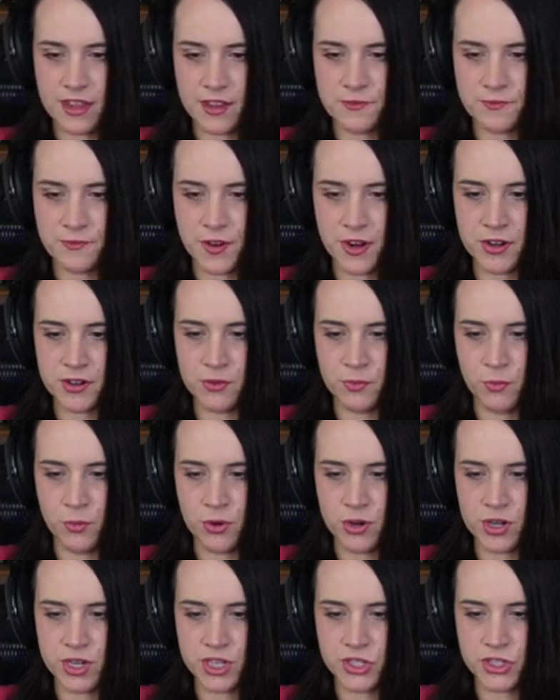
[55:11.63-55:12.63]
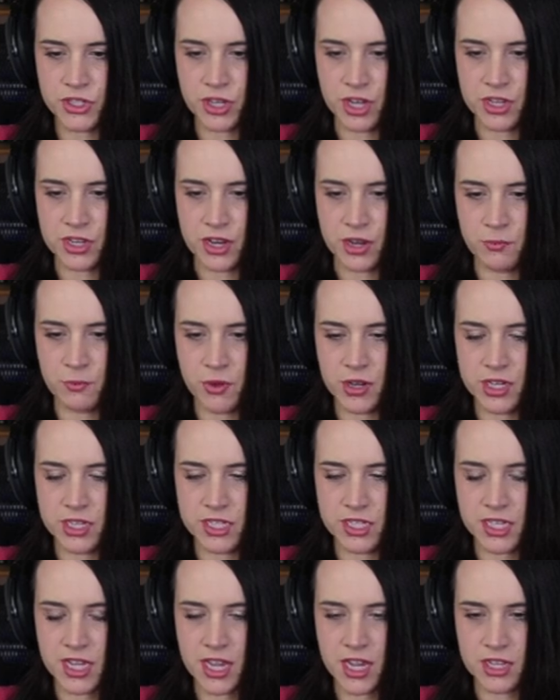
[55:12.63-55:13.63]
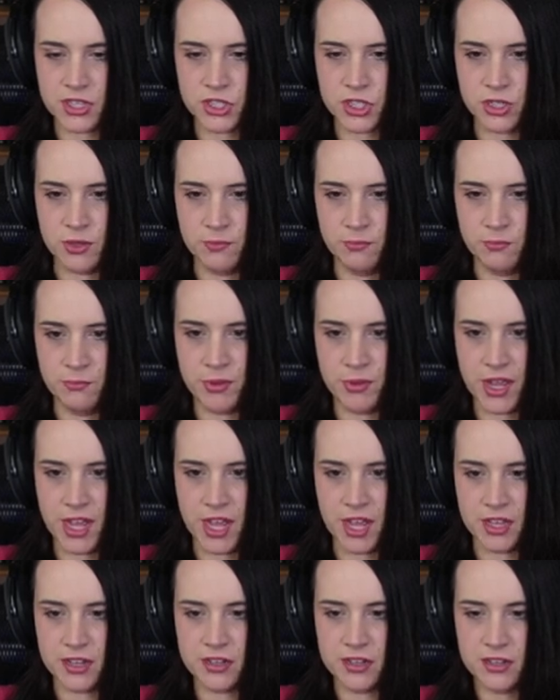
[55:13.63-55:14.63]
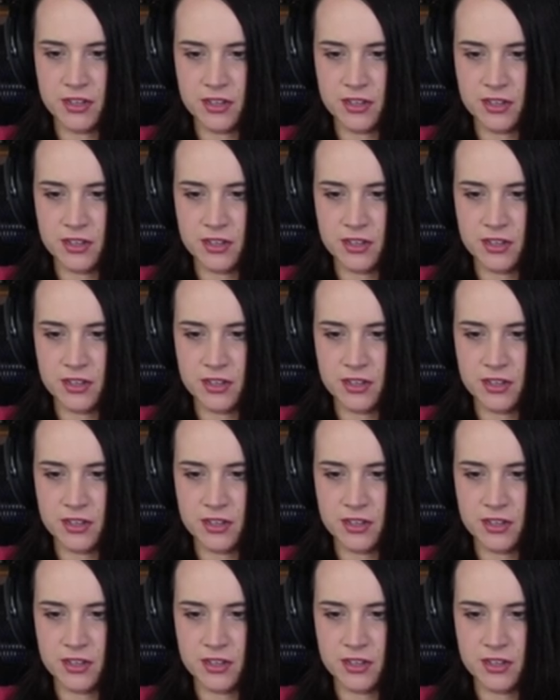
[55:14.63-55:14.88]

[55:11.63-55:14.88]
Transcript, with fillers: I fired a warning shot. I wanted to catch him bad.